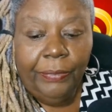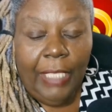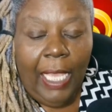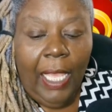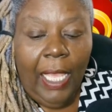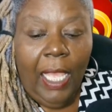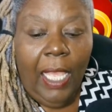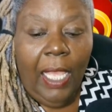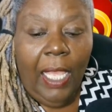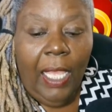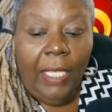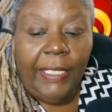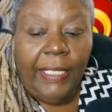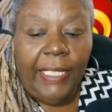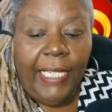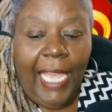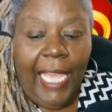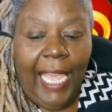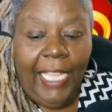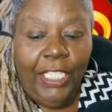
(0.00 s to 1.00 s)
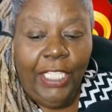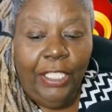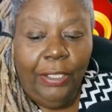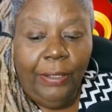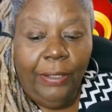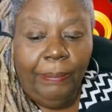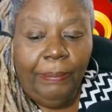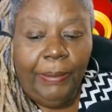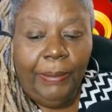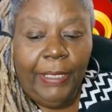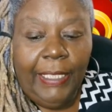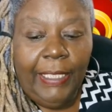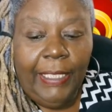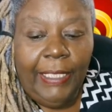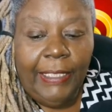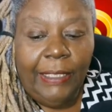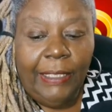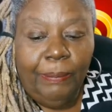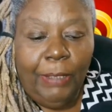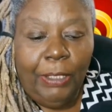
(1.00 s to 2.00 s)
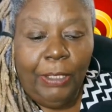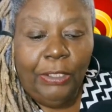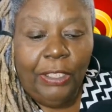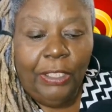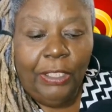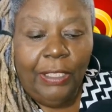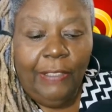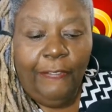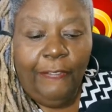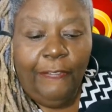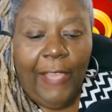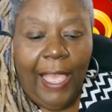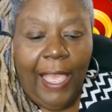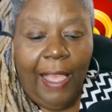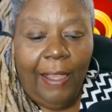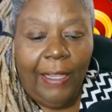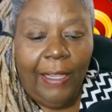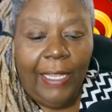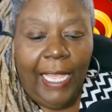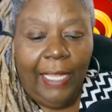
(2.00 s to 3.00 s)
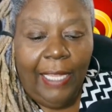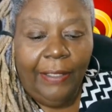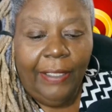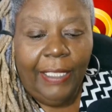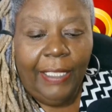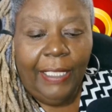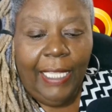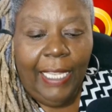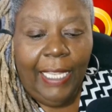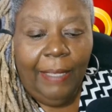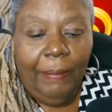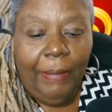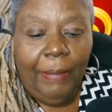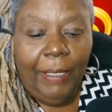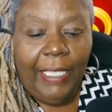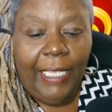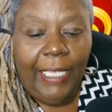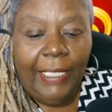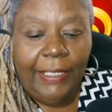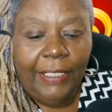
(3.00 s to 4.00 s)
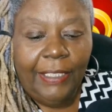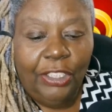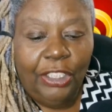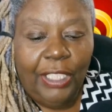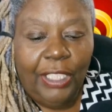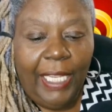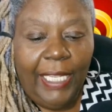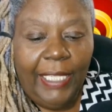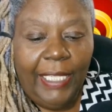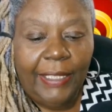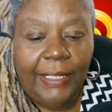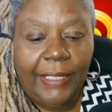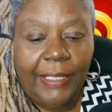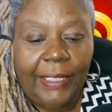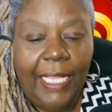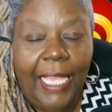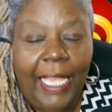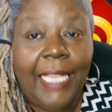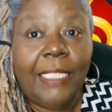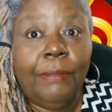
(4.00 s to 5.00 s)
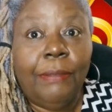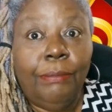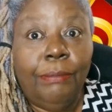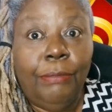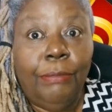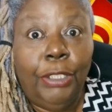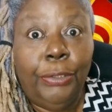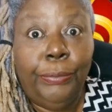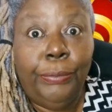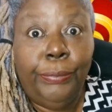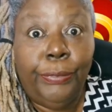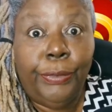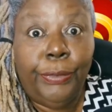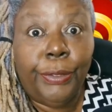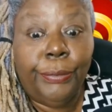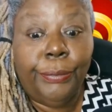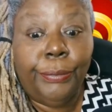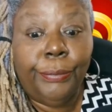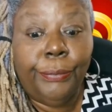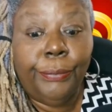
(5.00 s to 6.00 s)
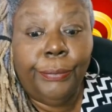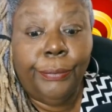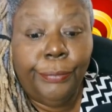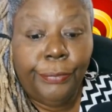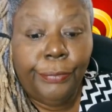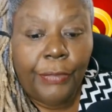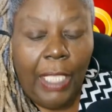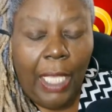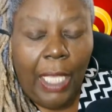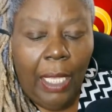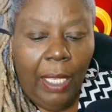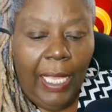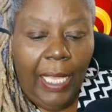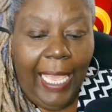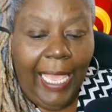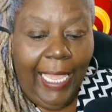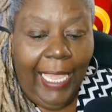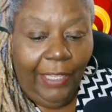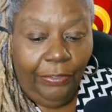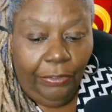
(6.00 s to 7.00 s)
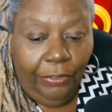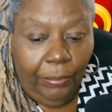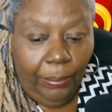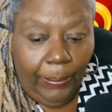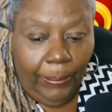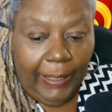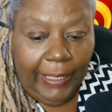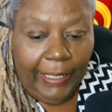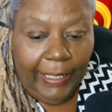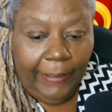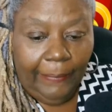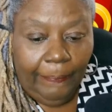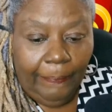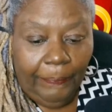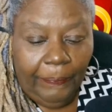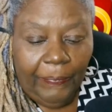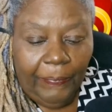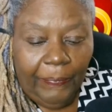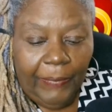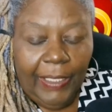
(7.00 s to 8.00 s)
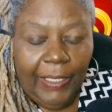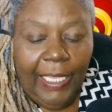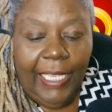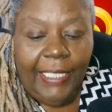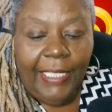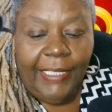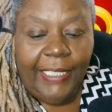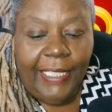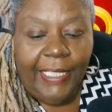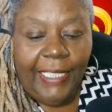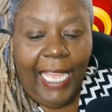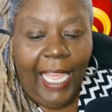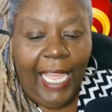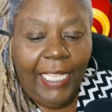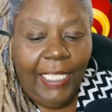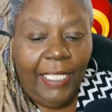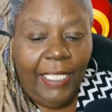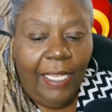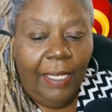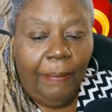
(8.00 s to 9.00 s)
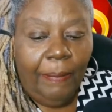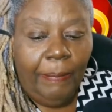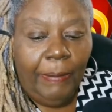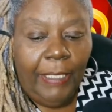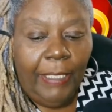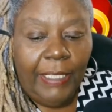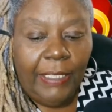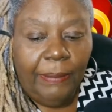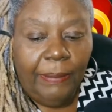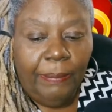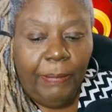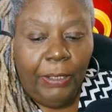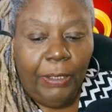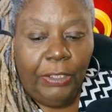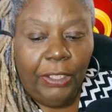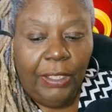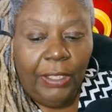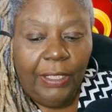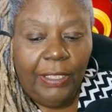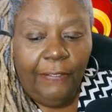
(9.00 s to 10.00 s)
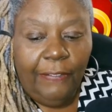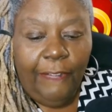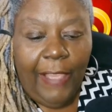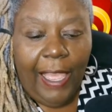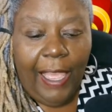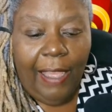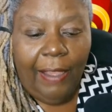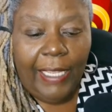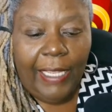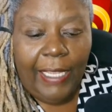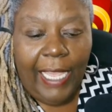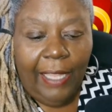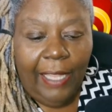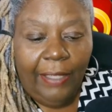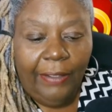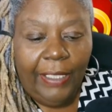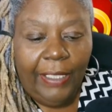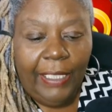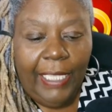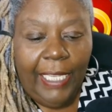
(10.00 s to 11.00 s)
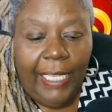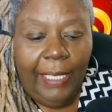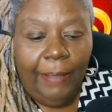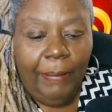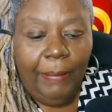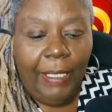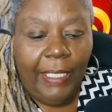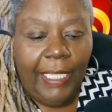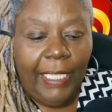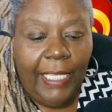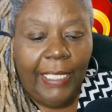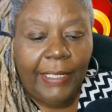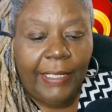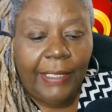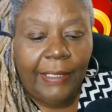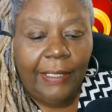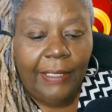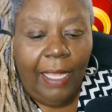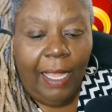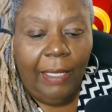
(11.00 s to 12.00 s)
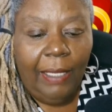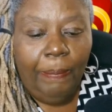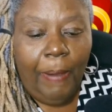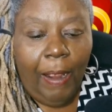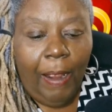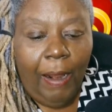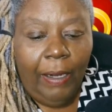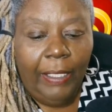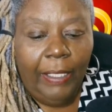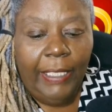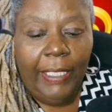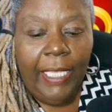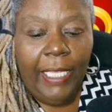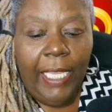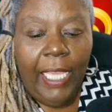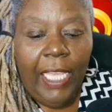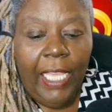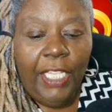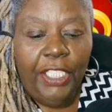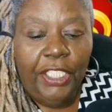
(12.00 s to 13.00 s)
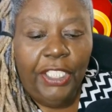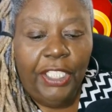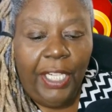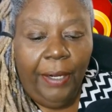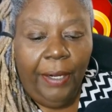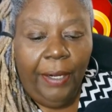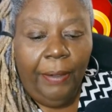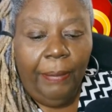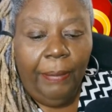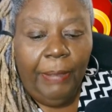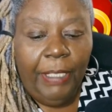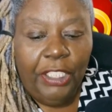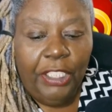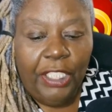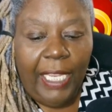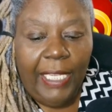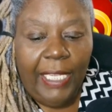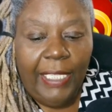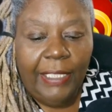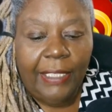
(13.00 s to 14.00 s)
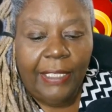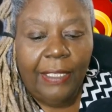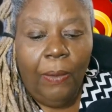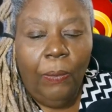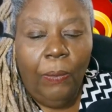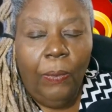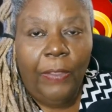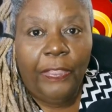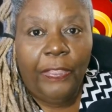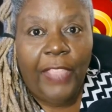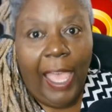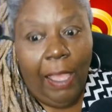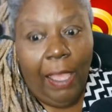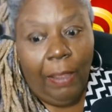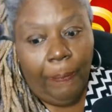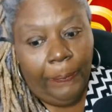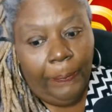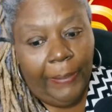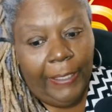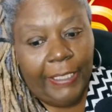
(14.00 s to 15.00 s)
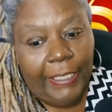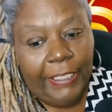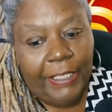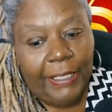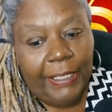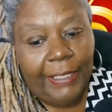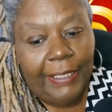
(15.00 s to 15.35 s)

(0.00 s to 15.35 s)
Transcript: Deny Youngblood's motion to file counterclaim against Jakes as mute. And 3. Deny Youngblood's motion to file counterclaim against non-party Jeremy Jakes without prejudice